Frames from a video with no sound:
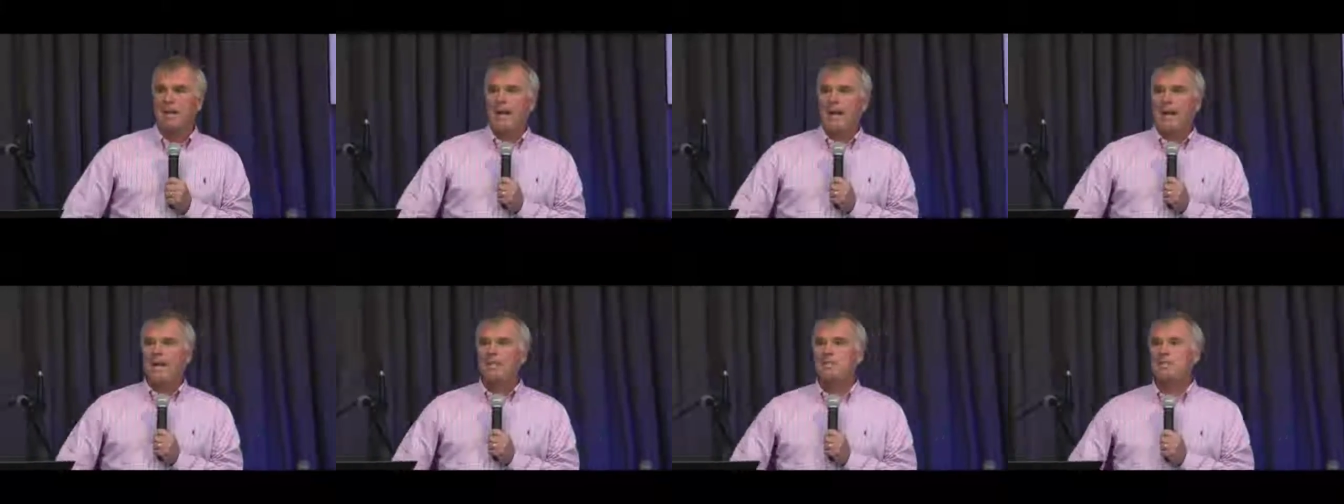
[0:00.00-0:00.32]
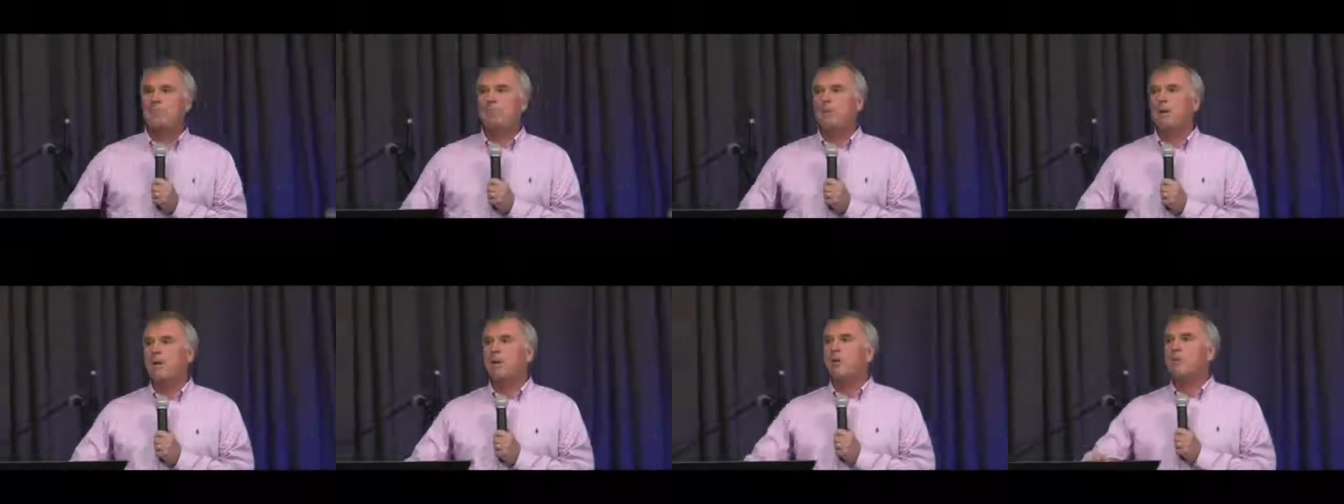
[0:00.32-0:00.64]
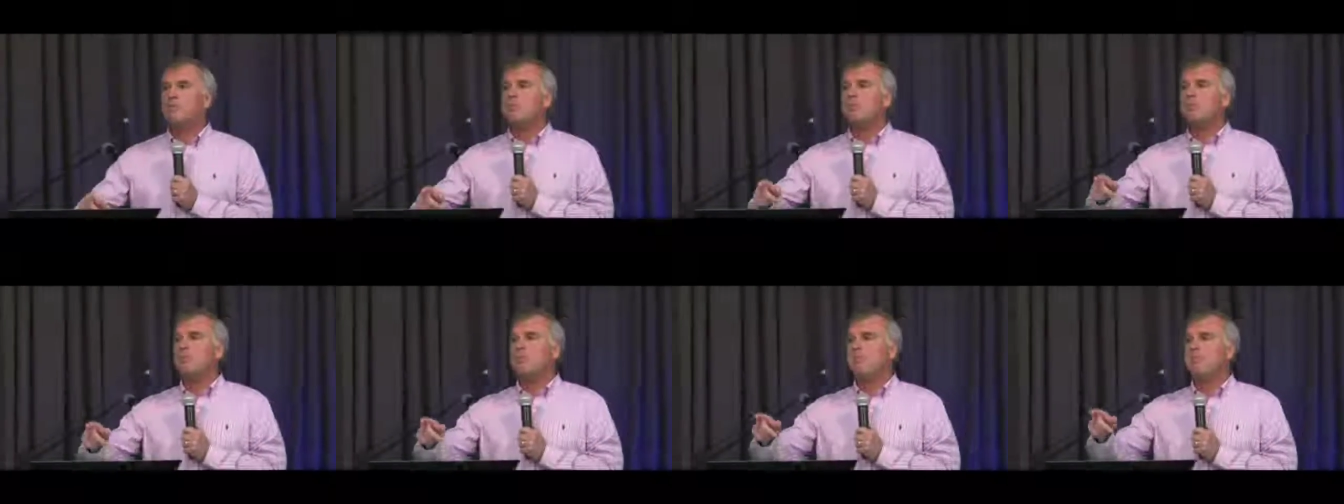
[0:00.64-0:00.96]
It's
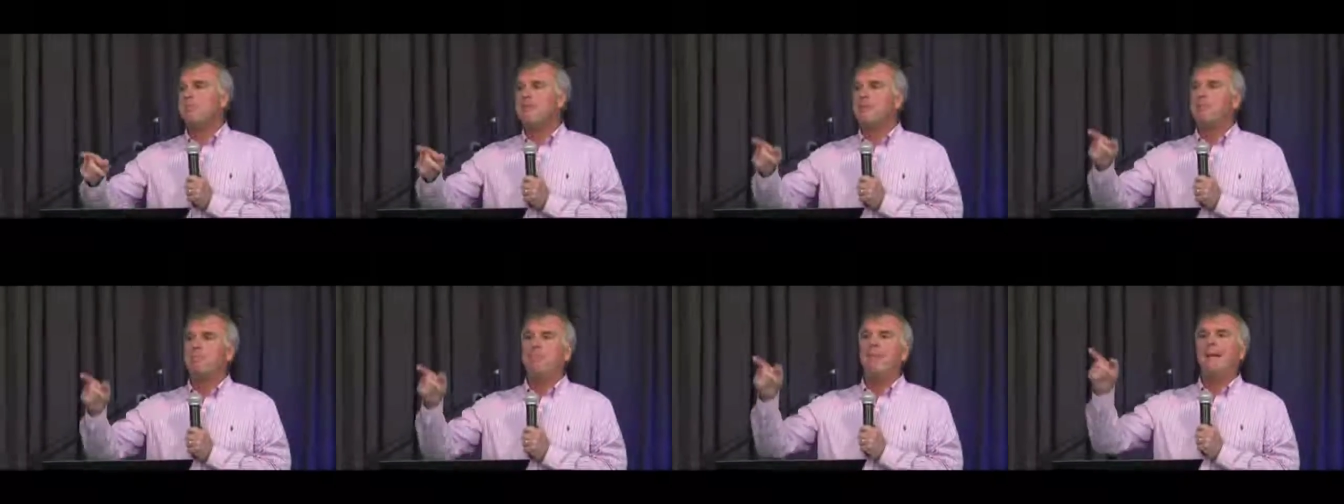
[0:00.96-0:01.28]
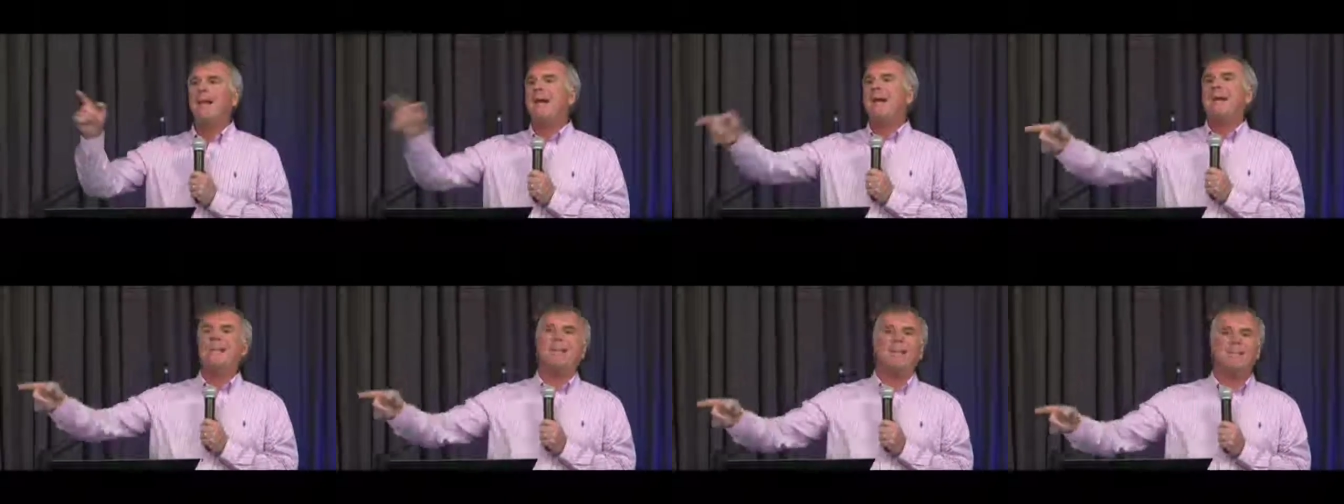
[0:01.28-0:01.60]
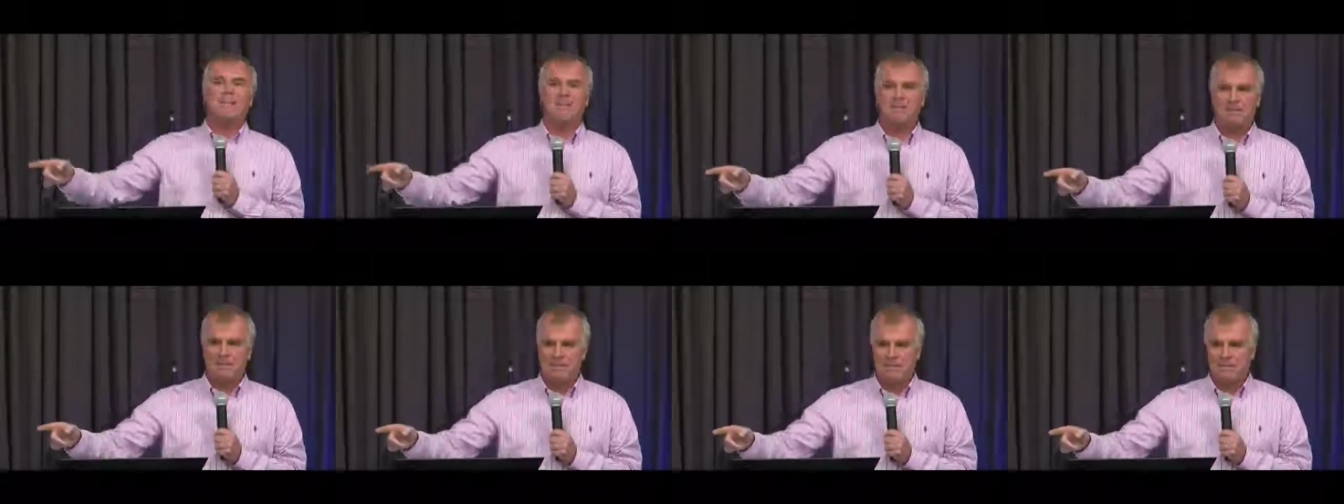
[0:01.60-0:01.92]
because of the blood
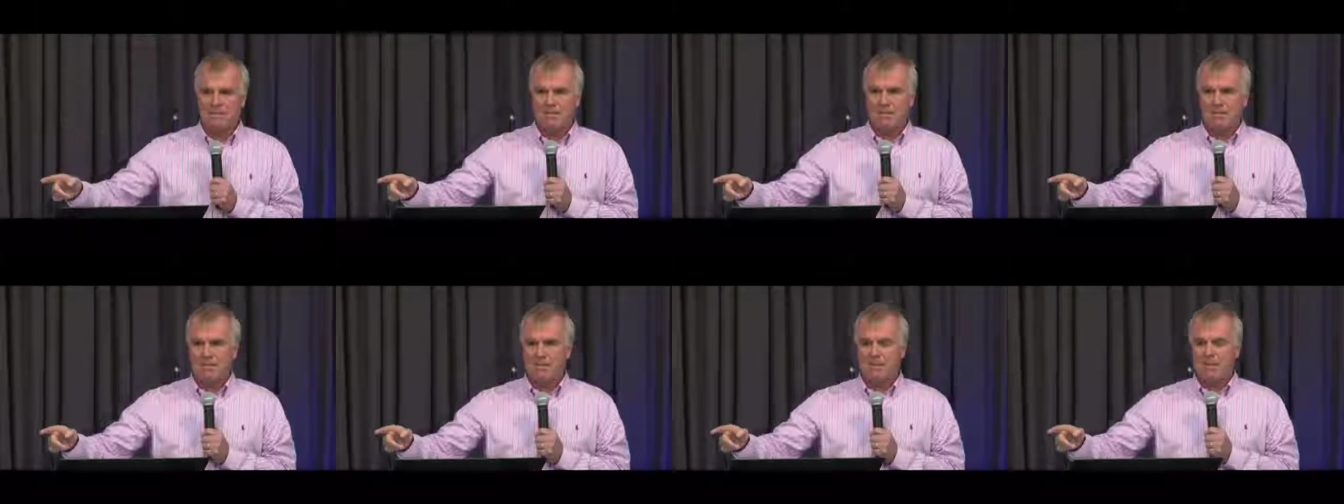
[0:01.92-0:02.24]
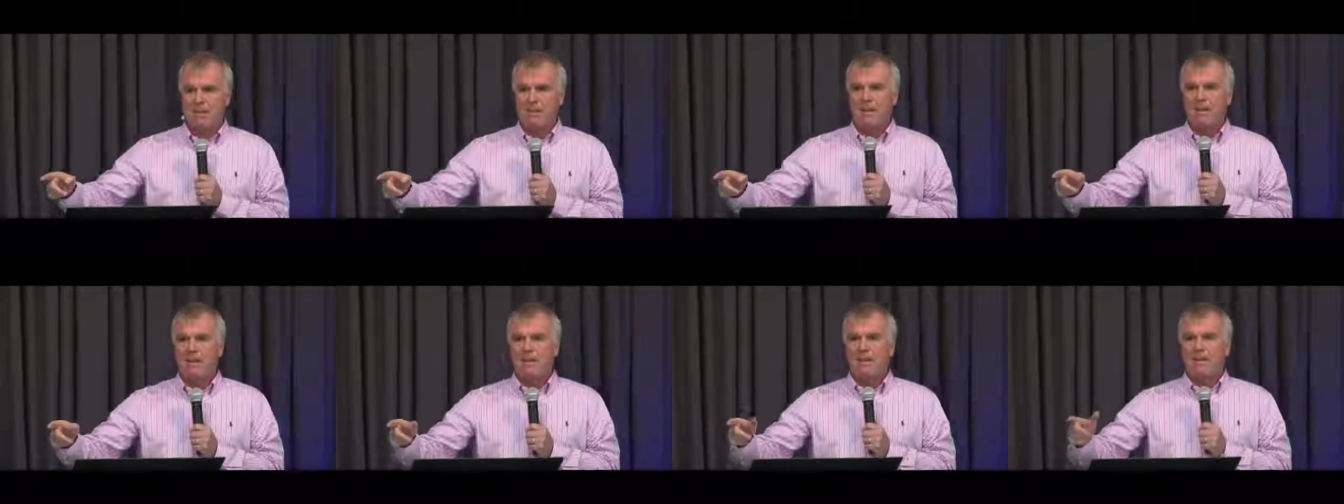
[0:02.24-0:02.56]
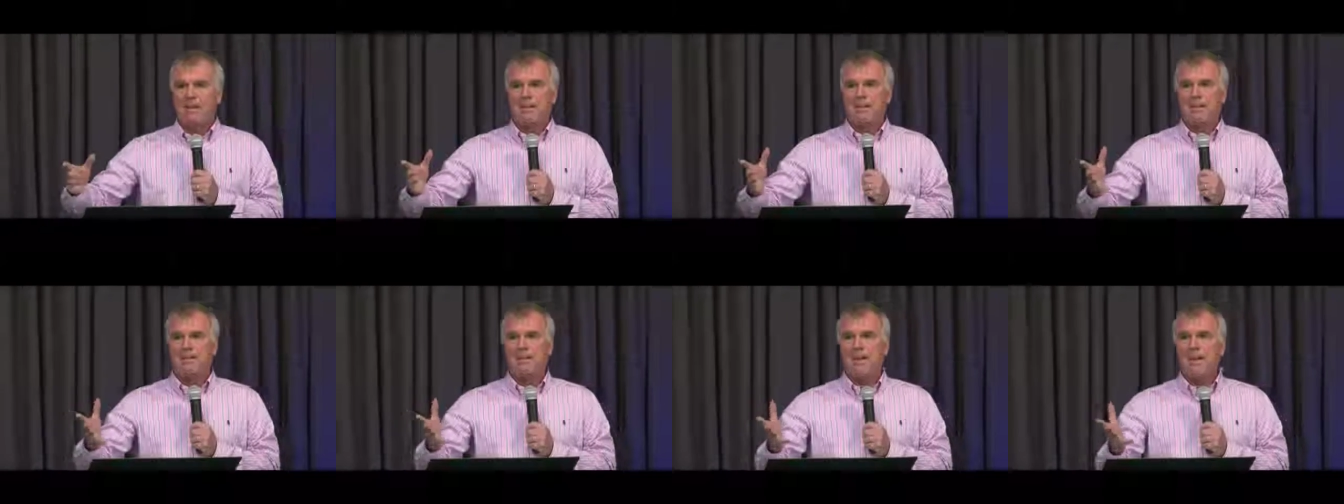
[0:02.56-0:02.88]

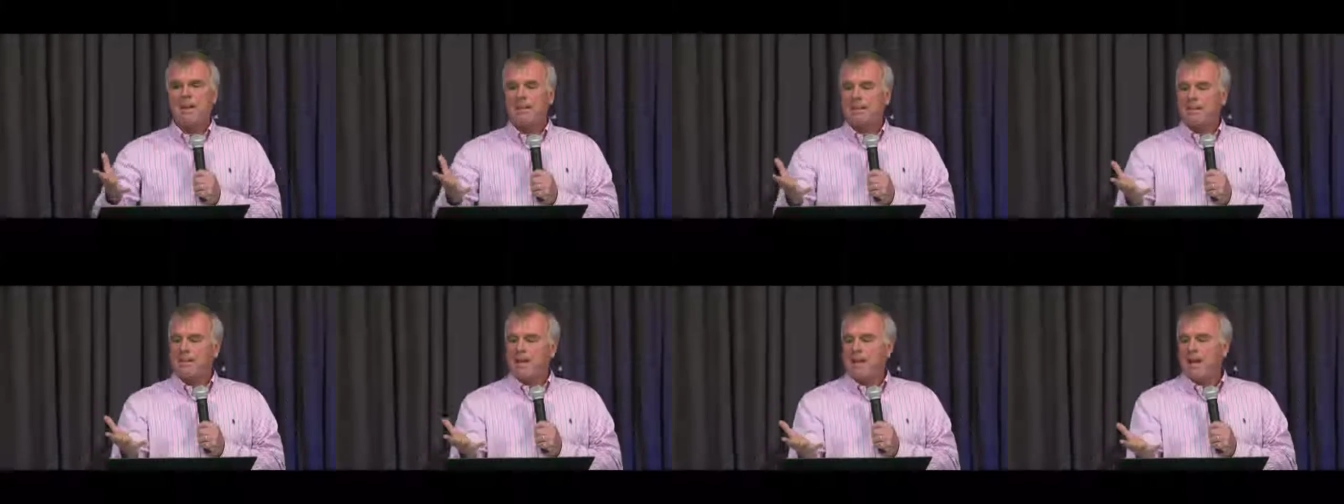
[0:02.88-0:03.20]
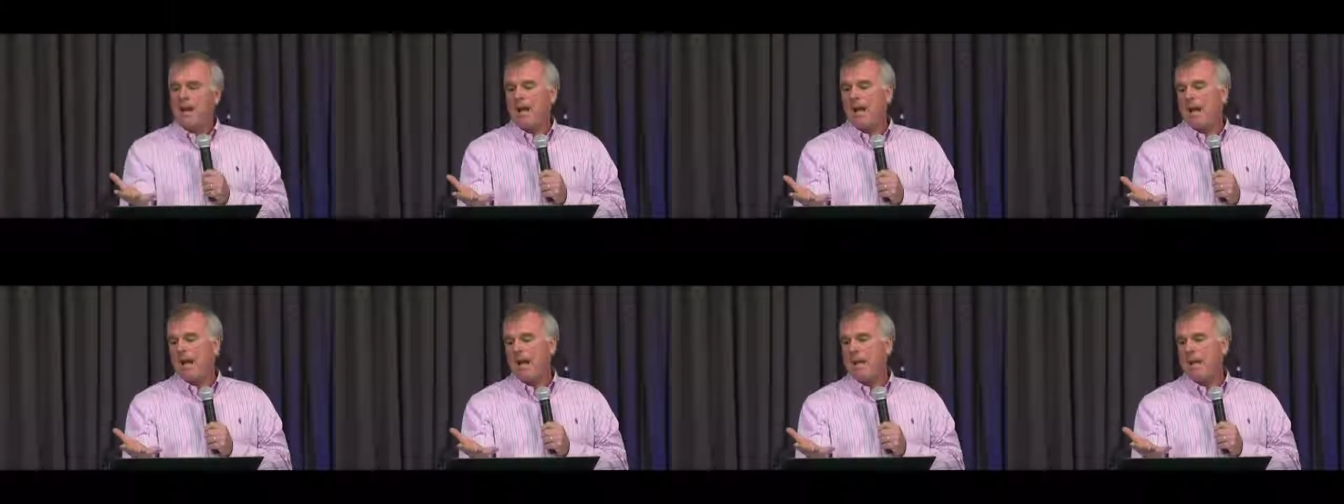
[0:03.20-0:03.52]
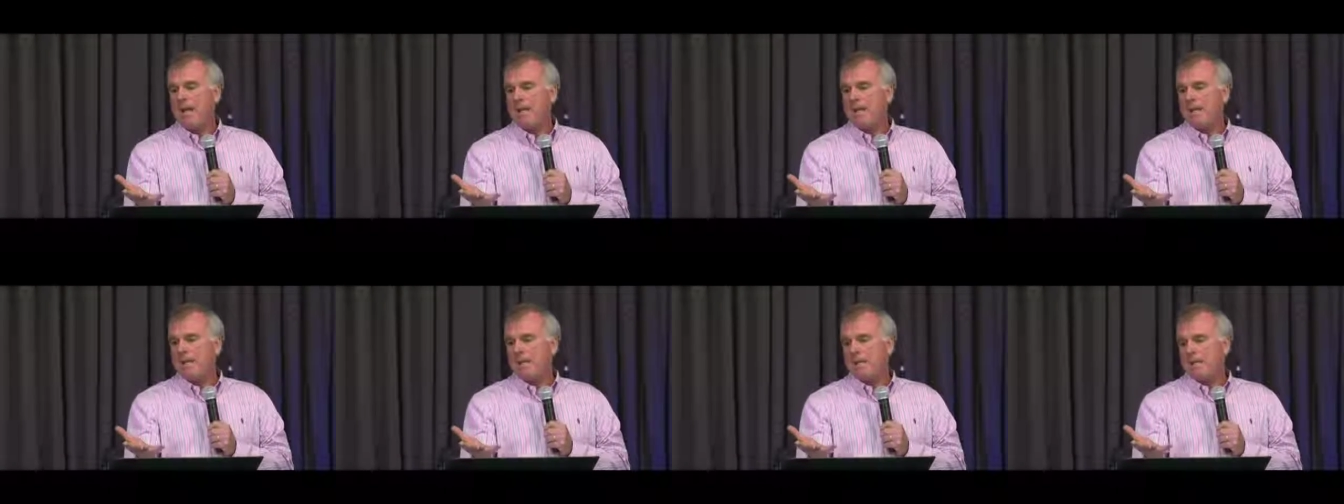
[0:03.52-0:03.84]
that
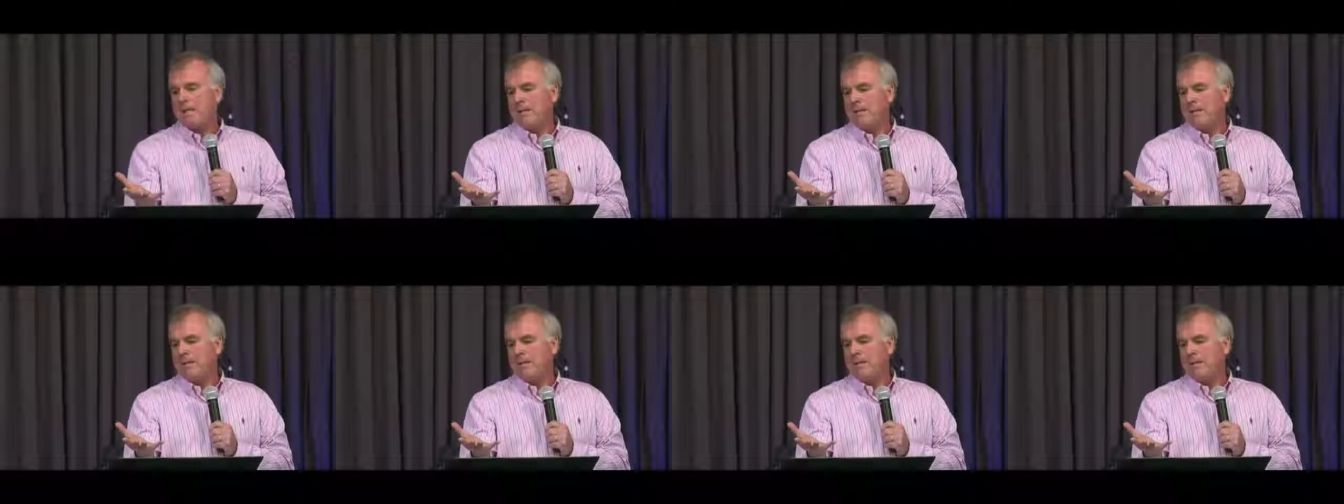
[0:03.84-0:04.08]
a